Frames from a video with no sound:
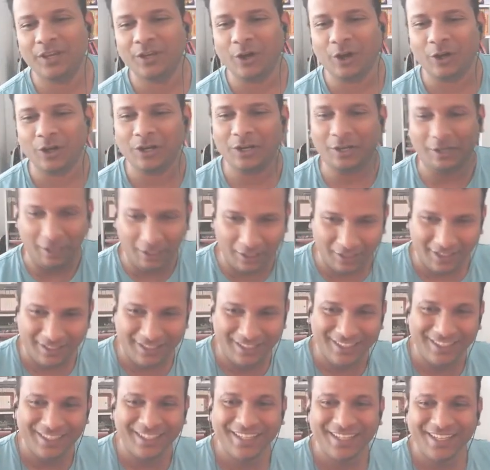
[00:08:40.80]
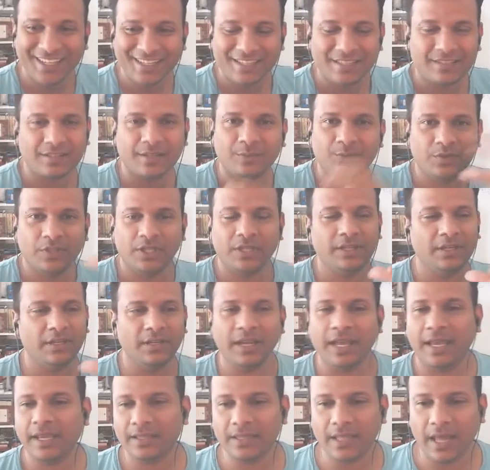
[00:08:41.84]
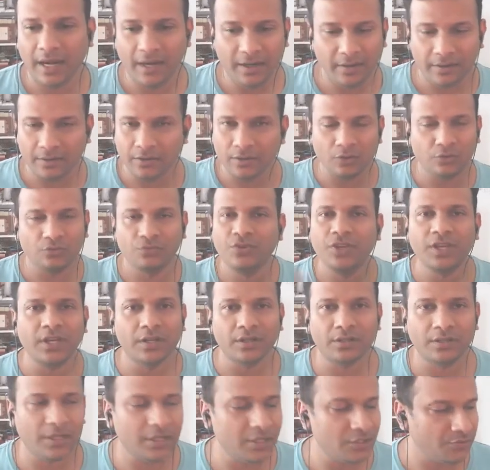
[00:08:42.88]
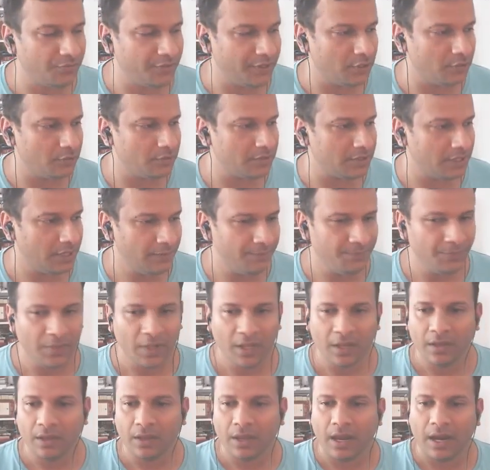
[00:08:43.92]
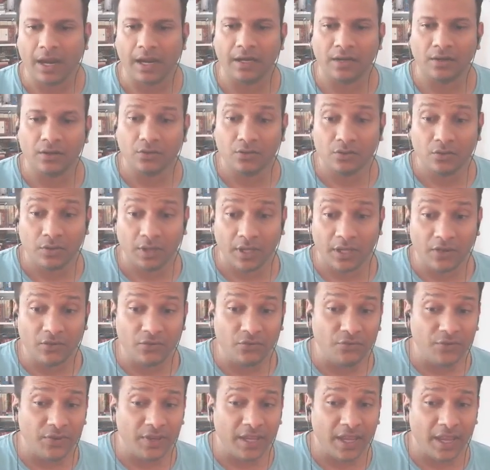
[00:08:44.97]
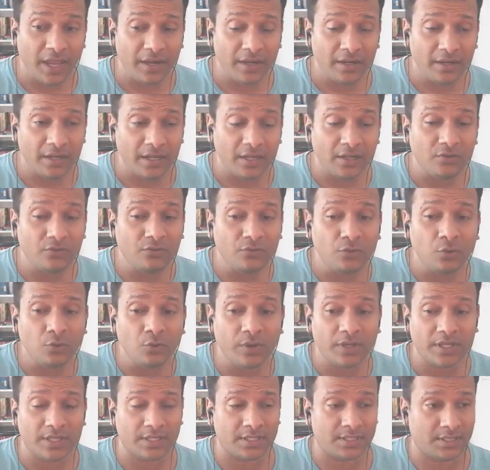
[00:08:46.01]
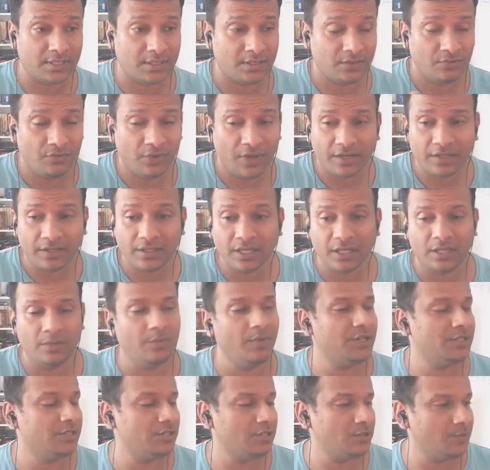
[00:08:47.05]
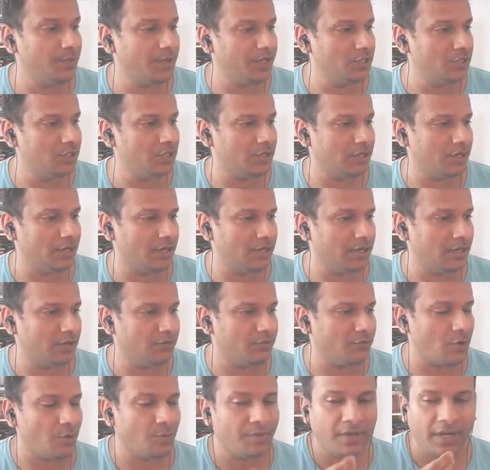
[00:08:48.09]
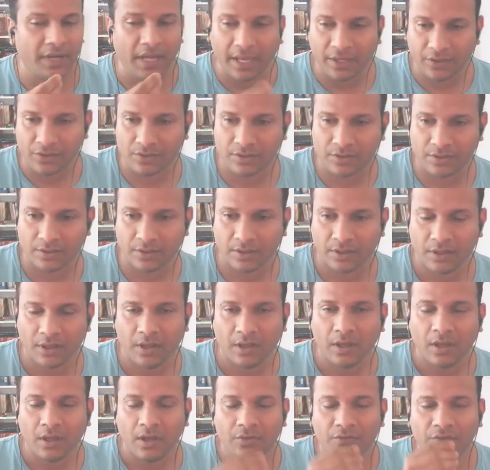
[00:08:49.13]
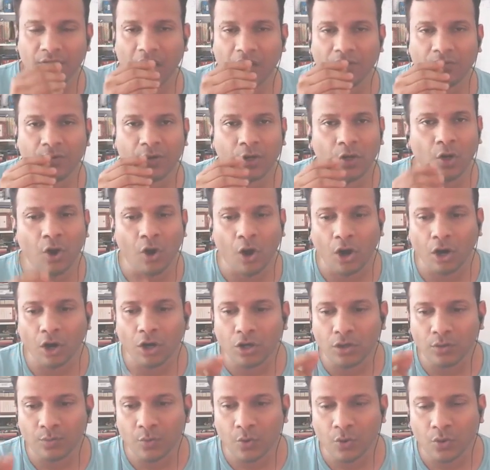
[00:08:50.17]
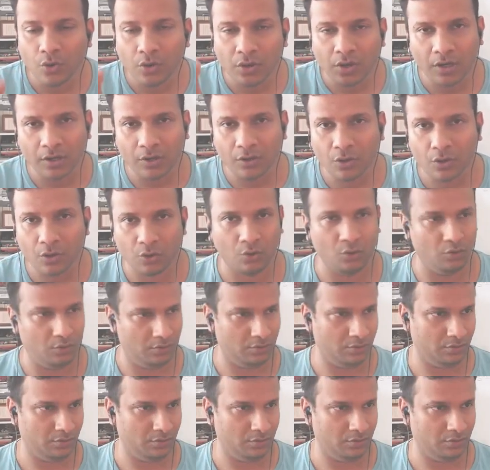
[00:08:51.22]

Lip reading: on a truck, something like that, weird things we could say. And if we can influence where the image is being generated from text, we have a lot more control.